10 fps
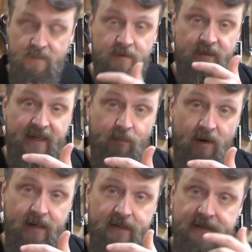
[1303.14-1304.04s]
Speaking of
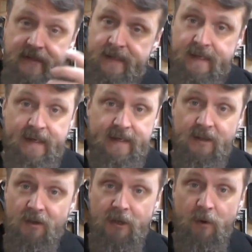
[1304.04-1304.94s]
brightness, I
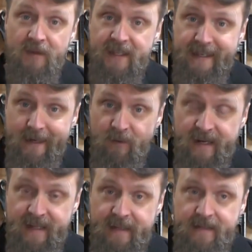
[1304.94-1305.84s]
don't know what the nit
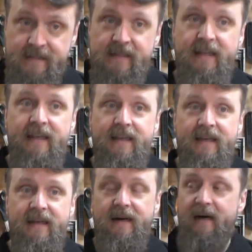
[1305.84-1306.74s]
rating is.
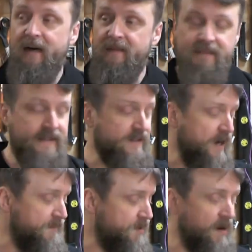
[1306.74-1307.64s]
It's
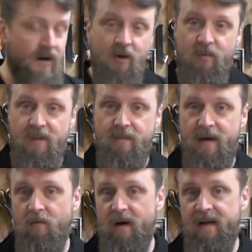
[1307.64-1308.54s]
on par with
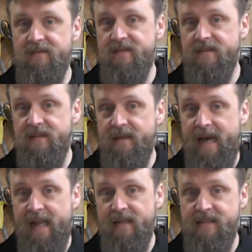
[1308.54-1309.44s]
my wife's
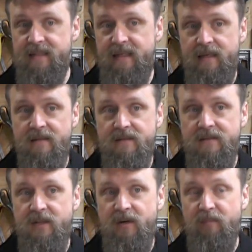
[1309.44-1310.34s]
Galaxy.
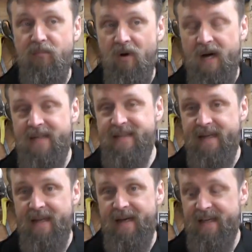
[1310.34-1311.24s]
So in broad
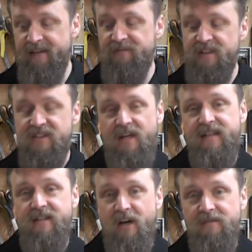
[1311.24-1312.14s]
daylight, if the sun
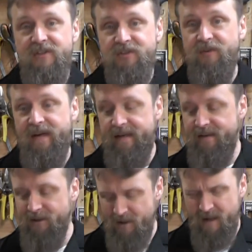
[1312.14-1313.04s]
is on the
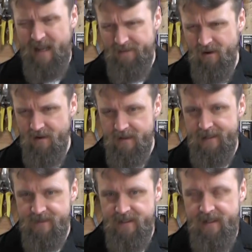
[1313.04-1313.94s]
screen, you're going to have a hard
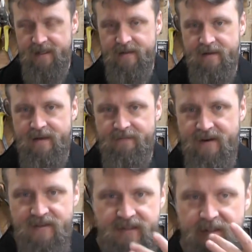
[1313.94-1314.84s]
time seeing it. I've
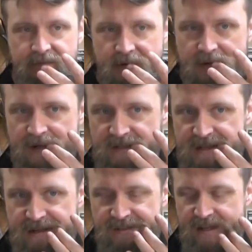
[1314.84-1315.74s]
never seen a phone that
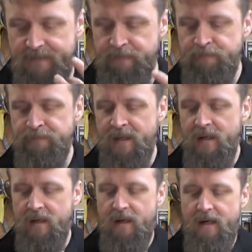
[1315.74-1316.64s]
doesn't have that,
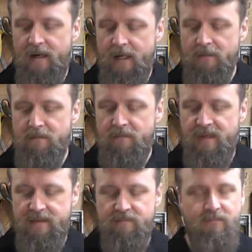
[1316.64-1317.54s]

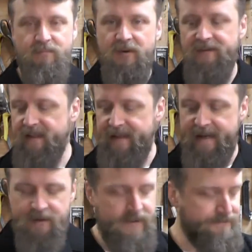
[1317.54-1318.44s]
but perfectly
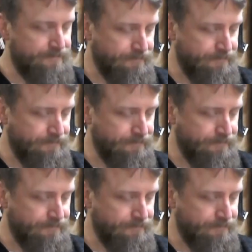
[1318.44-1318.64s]
adequate.